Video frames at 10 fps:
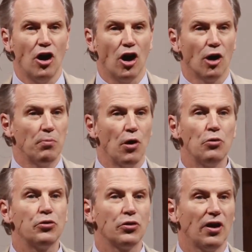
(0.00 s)
are
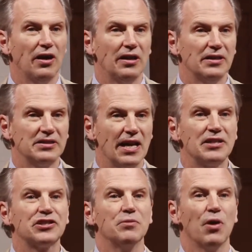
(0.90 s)
both uh,
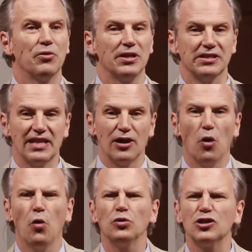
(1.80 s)
testimonies that
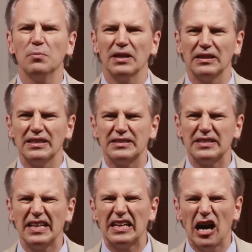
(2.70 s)
ultimately
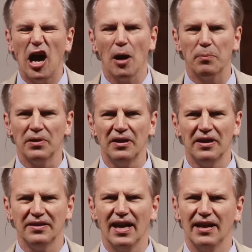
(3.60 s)
sync up,
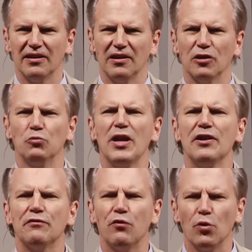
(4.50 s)
that uh,
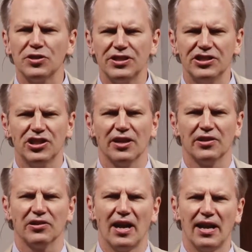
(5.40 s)
reinforce each
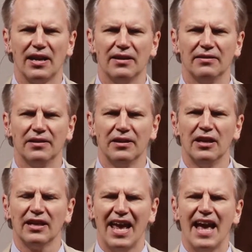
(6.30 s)
other and
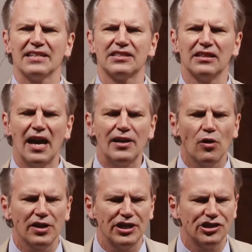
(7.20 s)
cast light
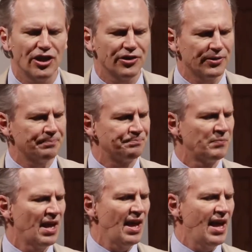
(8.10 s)
on each other.
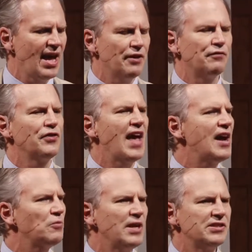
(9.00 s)
And for
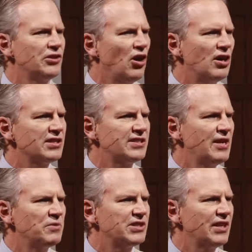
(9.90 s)
that reason,
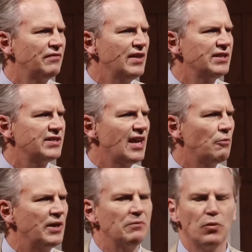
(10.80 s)
Augustine was convinced that
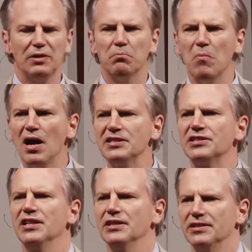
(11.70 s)
we, we
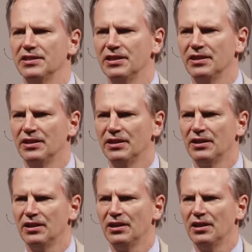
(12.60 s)
mustn't.
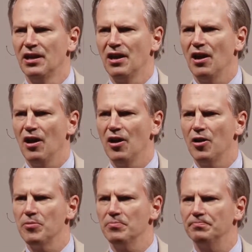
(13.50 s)

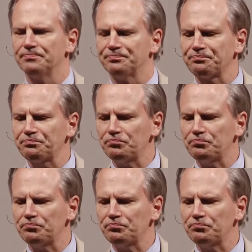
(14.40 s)
Um,